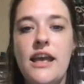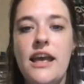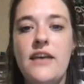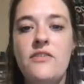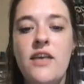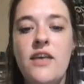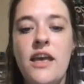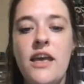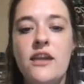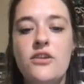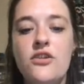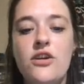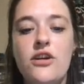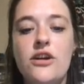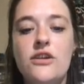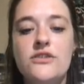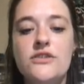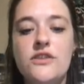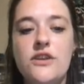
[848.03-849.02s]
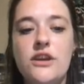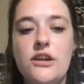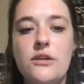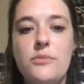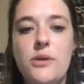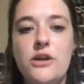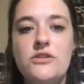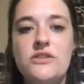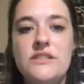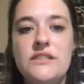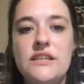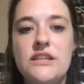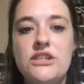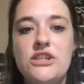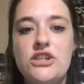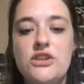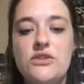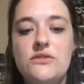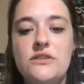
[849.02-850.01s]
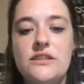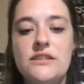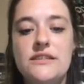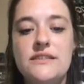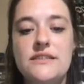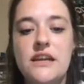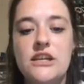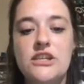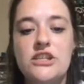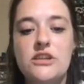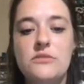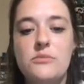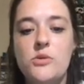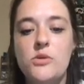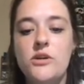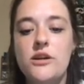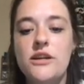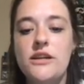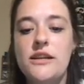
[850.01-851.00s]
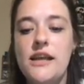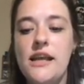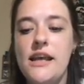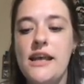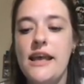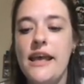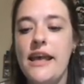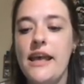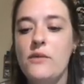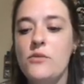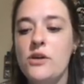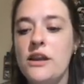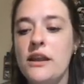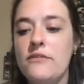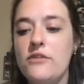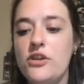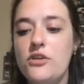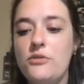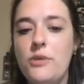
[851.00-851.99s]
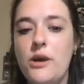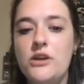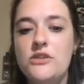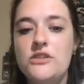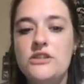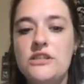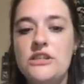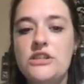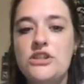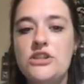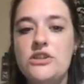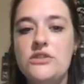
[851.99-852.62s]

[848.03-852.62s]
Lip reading: then you're also going to post it to the discussion board. And whenever you post it to the